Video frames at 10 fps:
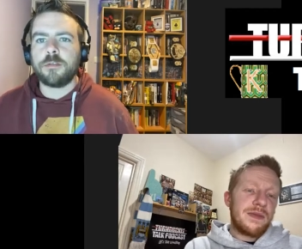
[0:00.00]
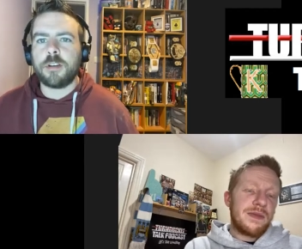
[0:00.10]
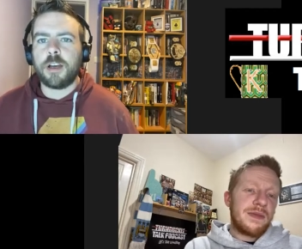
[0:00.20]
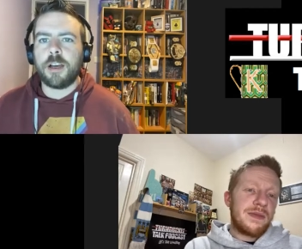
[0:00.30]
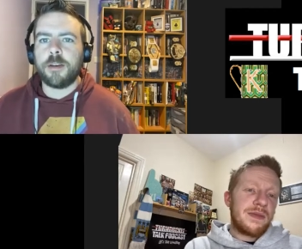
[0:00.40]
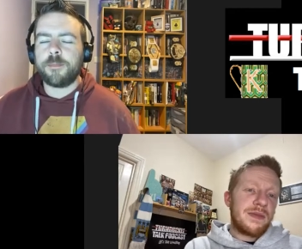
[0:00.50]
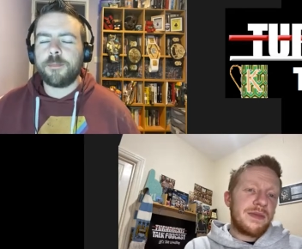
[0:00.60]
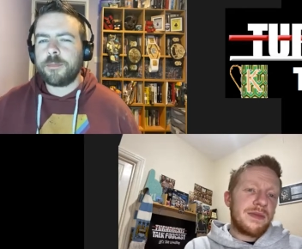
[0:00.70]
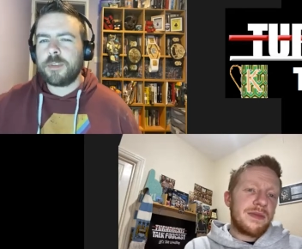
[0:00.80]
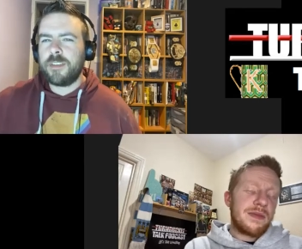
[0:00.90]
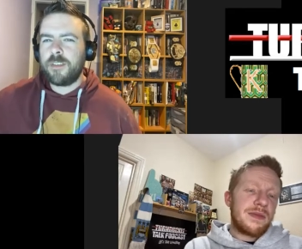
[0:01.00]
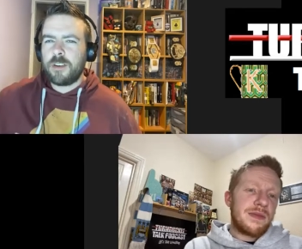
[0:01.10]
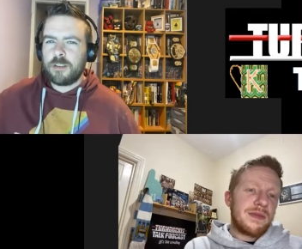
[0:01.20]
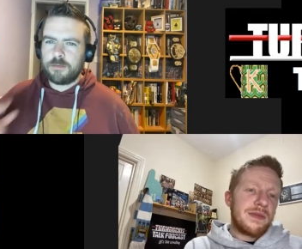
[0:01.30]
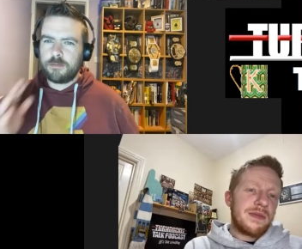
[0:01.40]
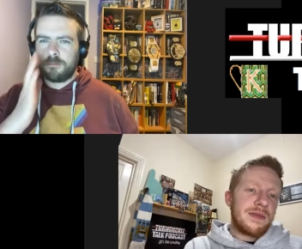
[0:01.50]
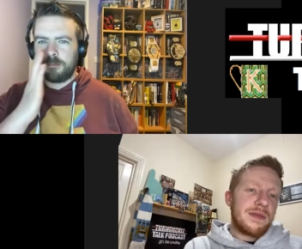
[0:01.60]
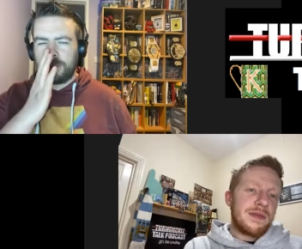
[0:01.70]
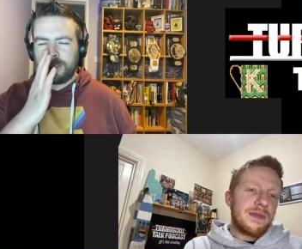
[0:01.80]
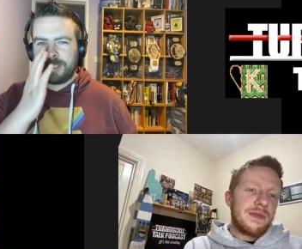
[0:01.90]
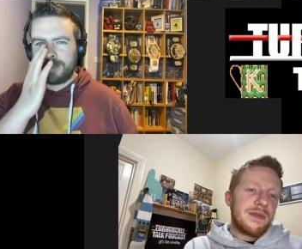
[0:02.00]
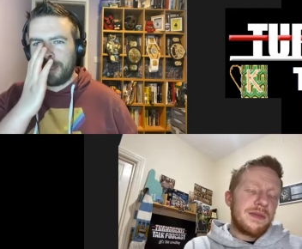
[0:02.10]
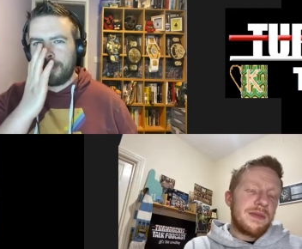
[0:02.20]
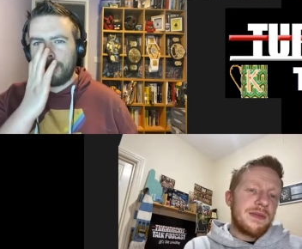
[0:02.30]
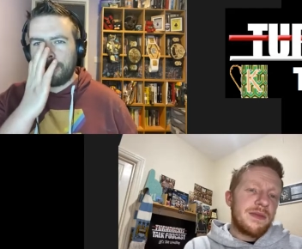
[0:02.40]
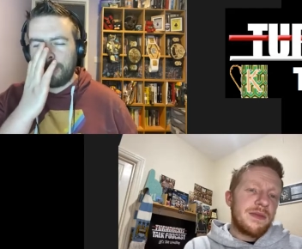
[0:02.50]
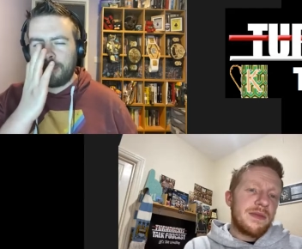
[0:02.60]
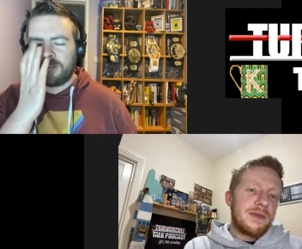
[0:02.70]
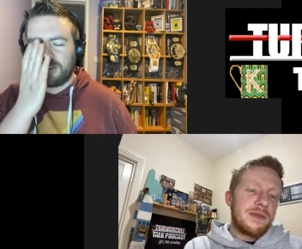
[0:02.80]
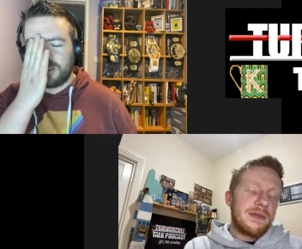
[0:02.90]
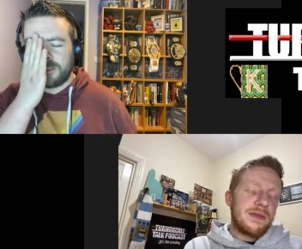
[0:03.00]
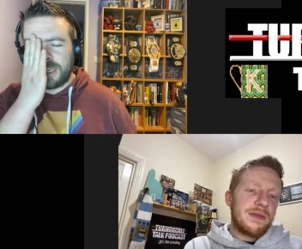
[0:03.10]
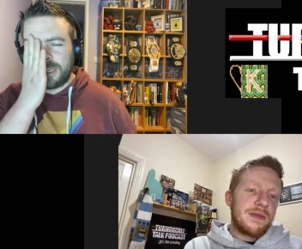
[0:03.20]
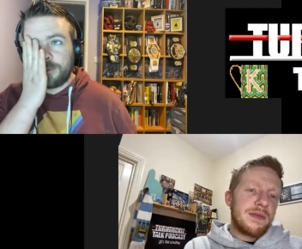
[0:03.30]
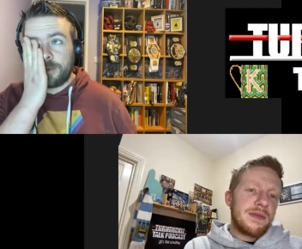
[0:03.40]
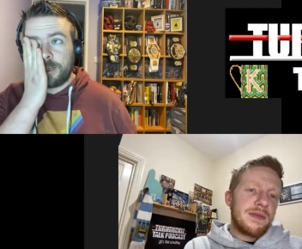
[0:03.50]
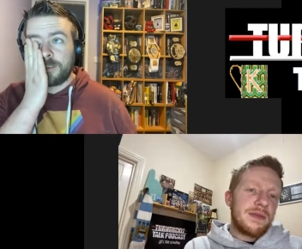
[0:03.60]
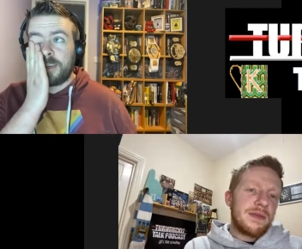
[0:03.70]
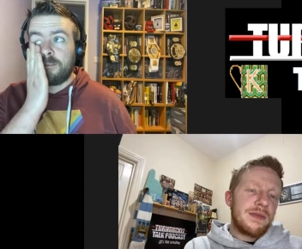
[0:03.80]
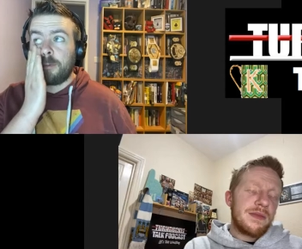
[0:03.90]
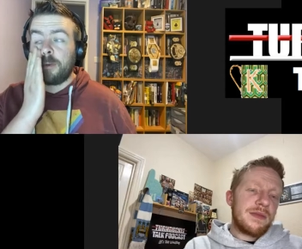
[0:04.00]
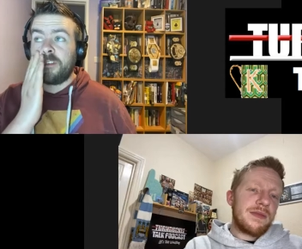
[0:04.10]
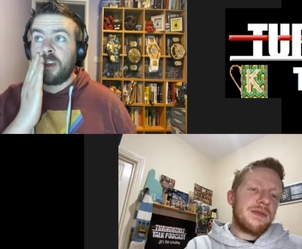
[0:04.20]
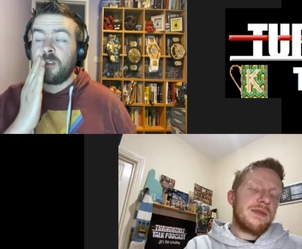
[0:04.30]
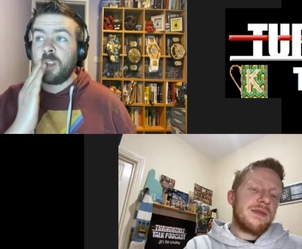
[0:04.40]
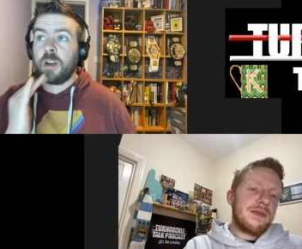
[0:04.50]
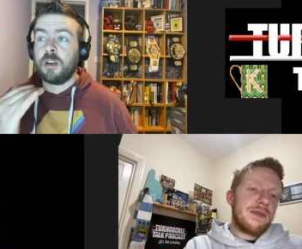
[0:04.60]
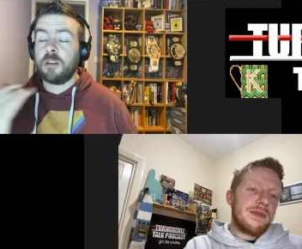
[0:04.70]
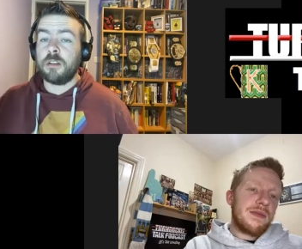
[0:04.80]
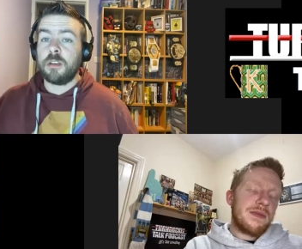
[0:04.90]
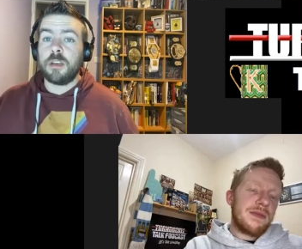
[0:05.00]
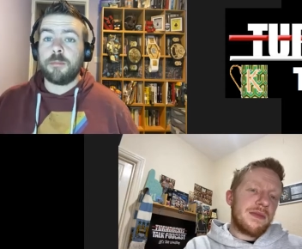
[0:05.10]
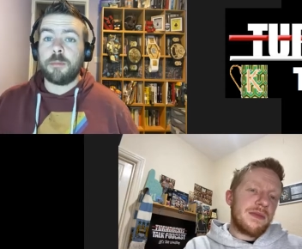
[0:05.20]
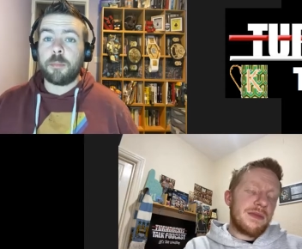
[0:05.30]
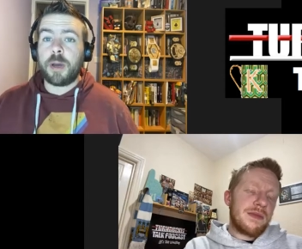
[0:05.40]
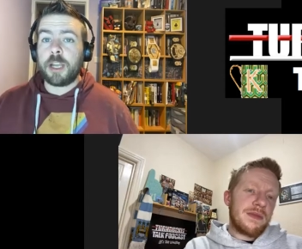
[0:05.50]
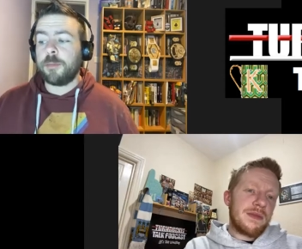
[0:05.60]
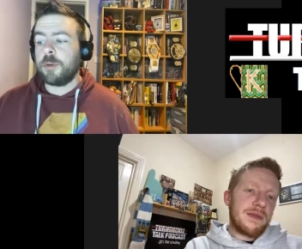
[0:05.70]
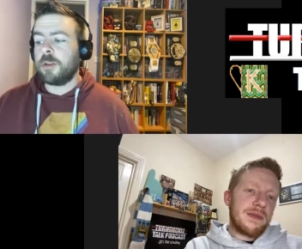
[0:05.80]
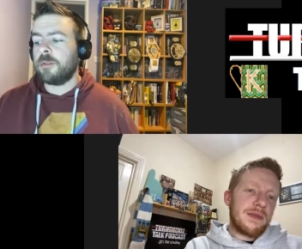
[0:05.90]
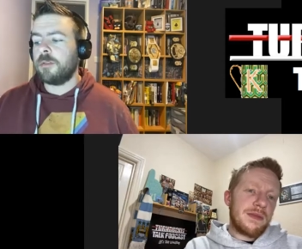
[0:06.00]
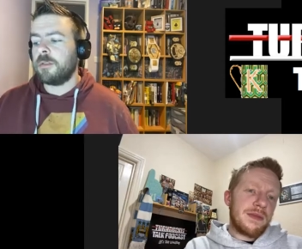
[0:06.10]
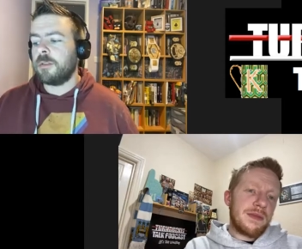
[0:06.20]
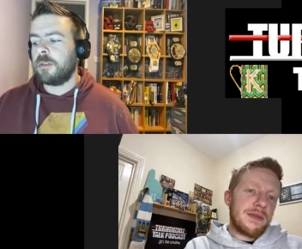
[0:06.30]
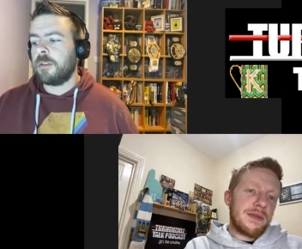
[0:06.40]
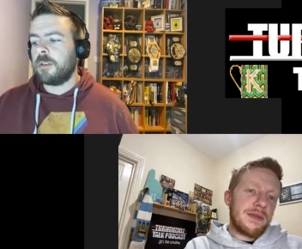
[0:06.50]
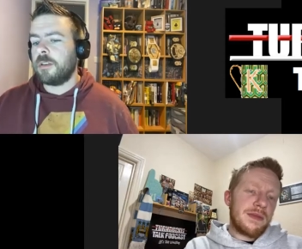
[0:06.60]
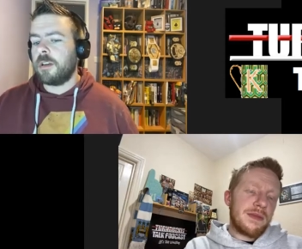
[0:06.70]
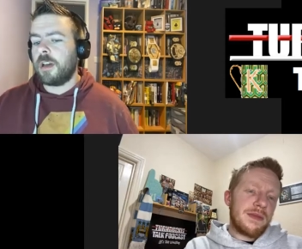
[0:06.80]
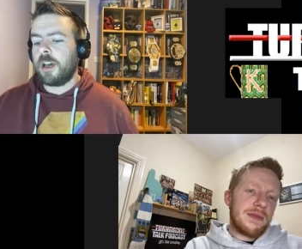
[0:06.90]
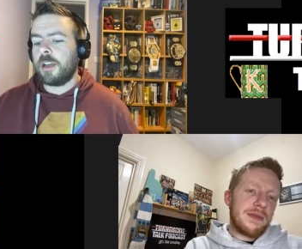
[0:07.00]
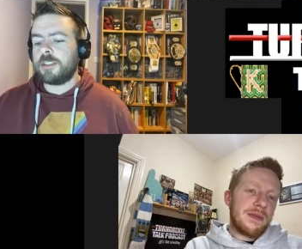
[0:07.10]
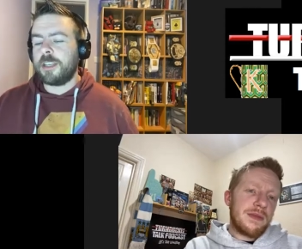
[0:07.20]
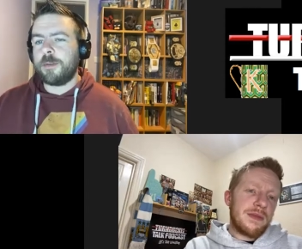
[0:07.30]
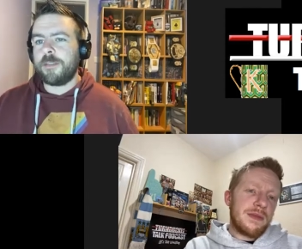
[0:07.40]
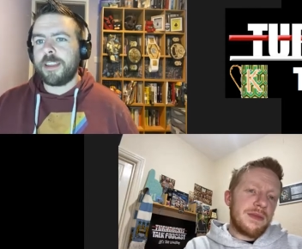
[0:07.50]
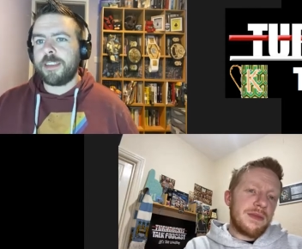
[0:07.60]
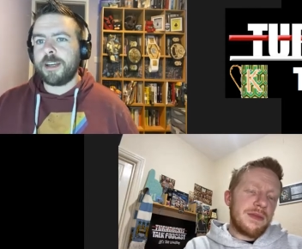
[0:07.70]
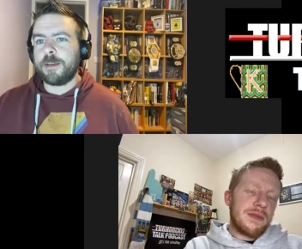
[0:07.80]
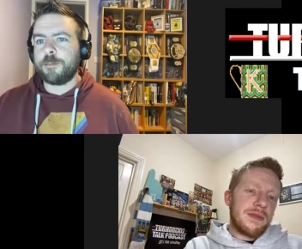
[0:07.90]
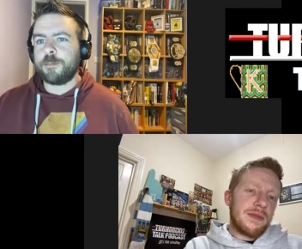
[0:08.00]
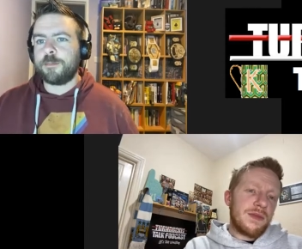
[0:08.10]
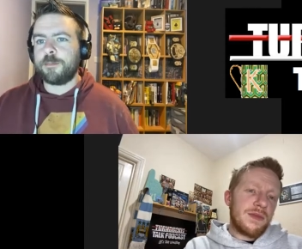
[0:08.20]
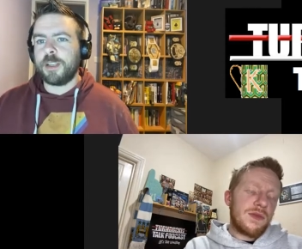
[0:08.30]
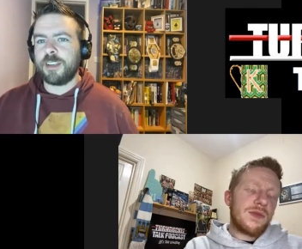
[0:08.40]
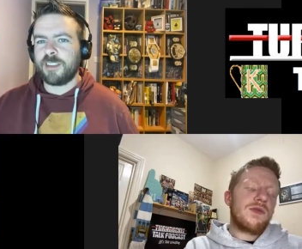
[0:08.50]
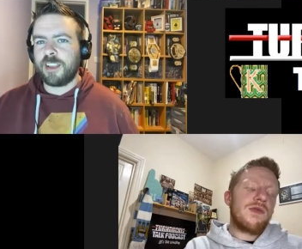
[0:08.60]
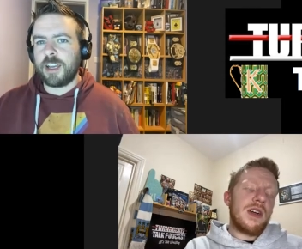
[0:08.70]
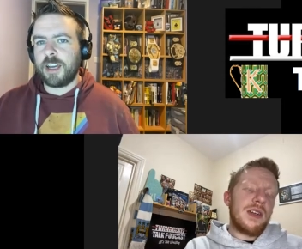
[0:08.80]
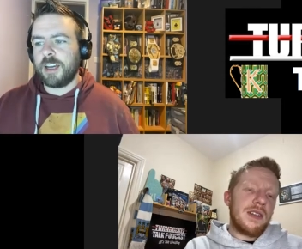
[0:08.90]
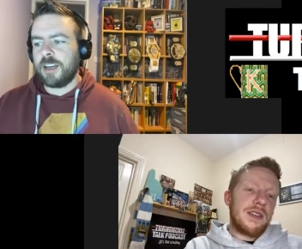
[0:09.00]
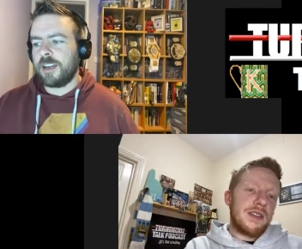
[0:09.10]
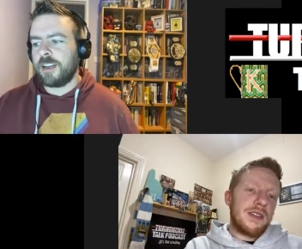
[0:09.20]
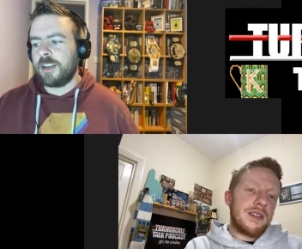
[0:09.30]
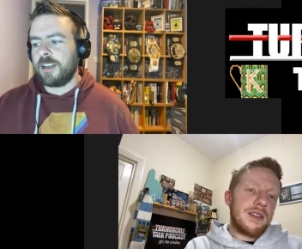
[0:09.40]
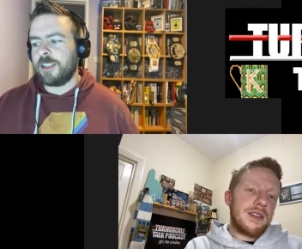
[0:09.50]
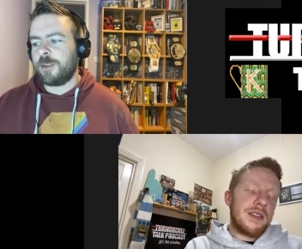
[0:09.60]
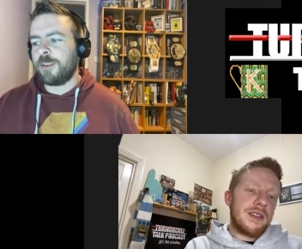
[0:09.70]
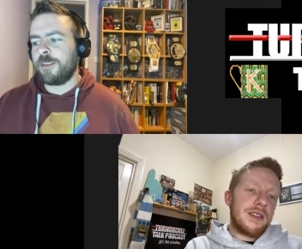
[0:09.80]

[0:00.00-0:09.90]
Speaker 1: um, you never, well, it's maybe a bit before your time, but when it was like Robbie Fowler, McManaman, uh, Jamie Redknapp, players like that, they're in the